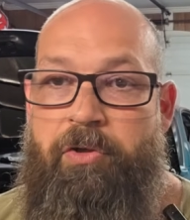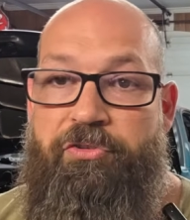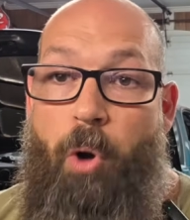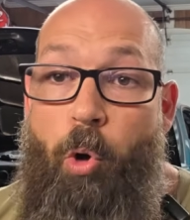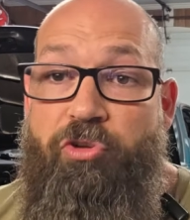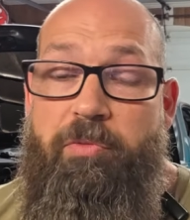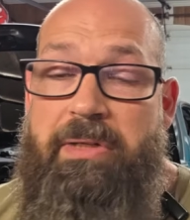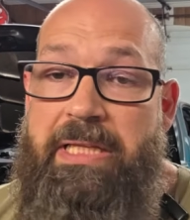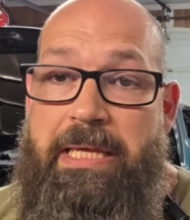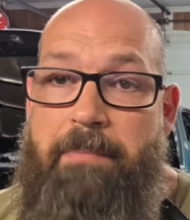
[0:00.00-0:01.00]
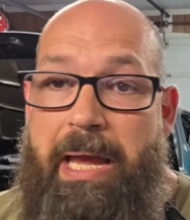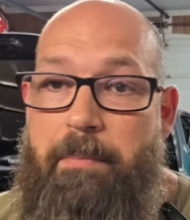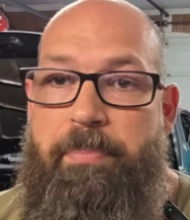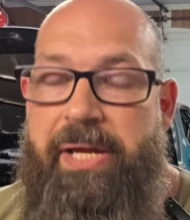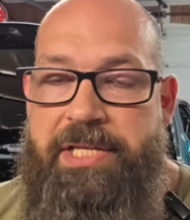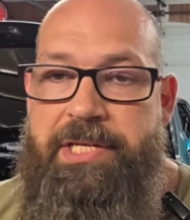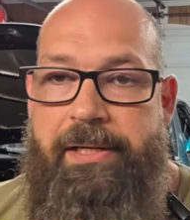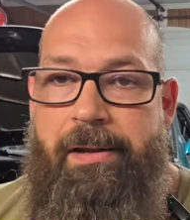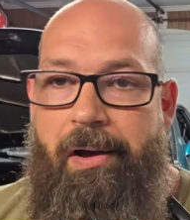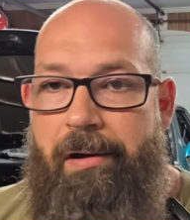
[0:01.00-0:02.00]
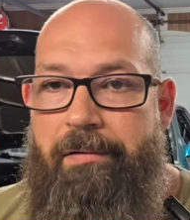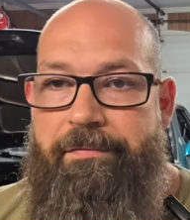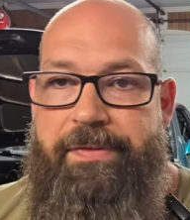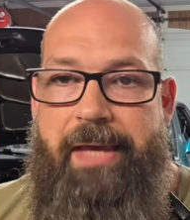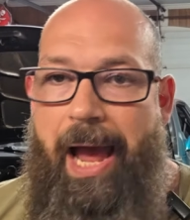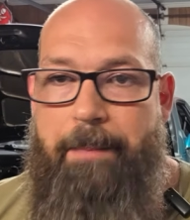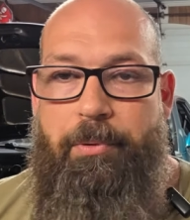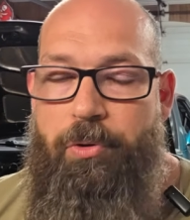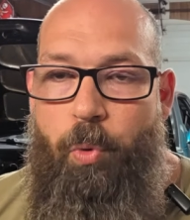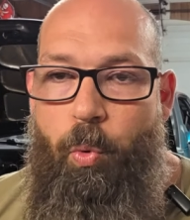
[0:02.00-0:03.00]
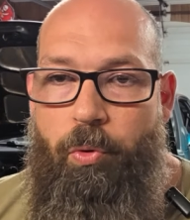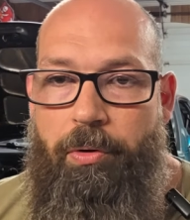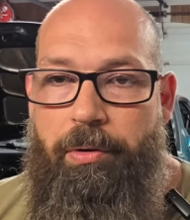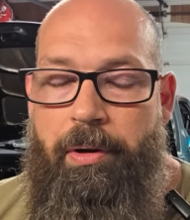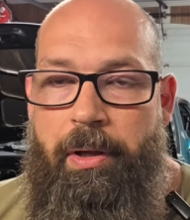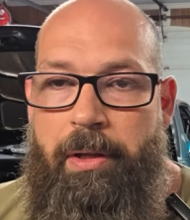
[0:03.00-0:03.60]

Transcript: So ultimately, my opinion of the Hypercore